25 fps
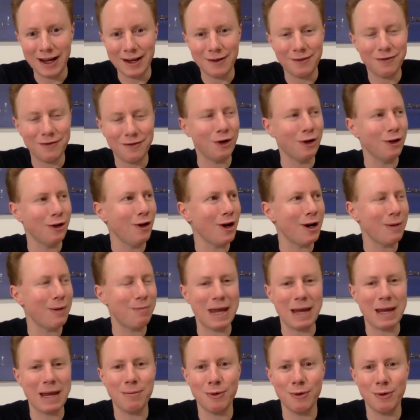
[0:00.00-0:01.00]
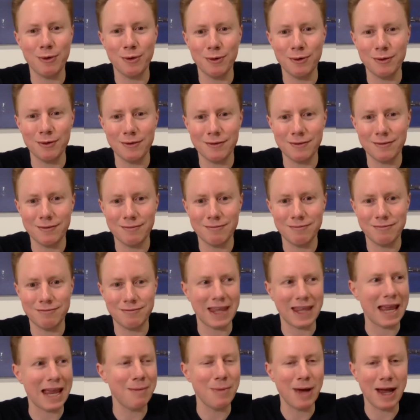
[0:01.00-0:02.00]
for a lot of people,
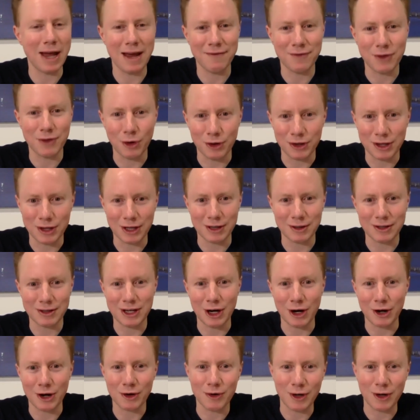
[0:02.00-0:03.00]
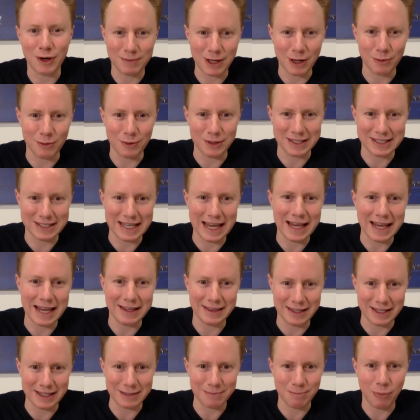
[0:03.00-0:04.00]
they may have thought that crypto was dead at
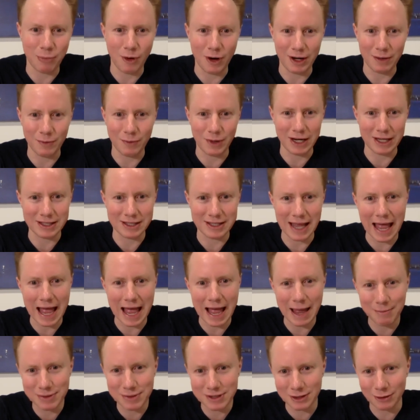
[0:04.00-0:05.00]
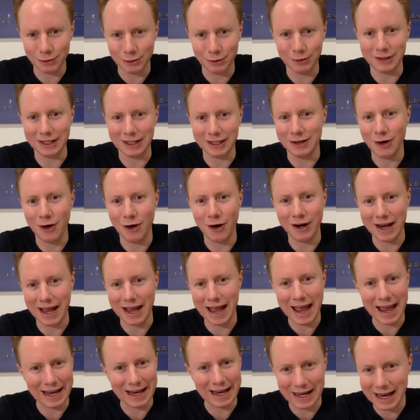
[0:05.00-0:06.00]
this point, when it's absolutely not
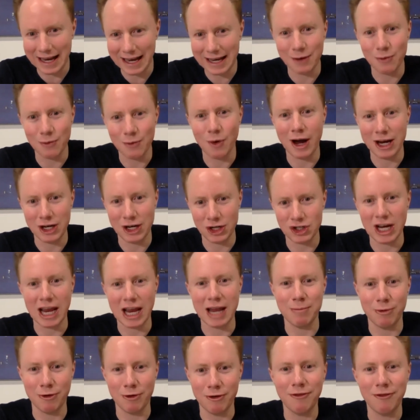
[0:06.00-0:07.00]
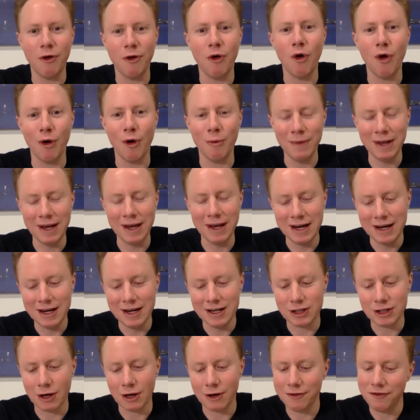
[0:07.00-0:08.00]
in any way, shape, or form.
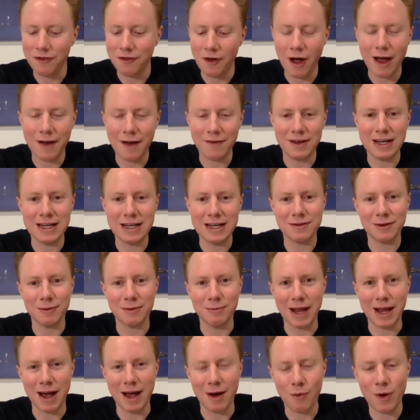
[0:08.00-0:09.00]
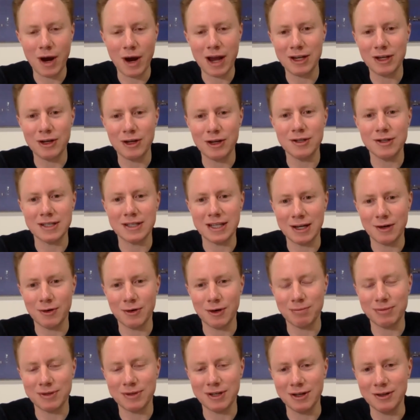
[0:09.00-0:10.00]
So 5 years from now, where do you see
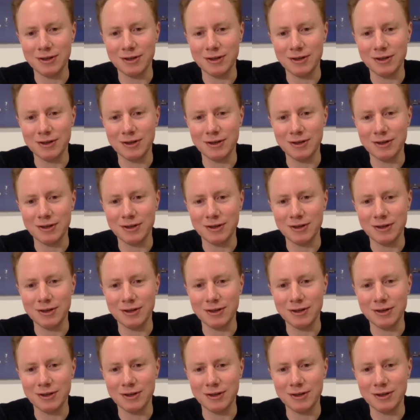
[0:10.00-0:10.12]
crypto?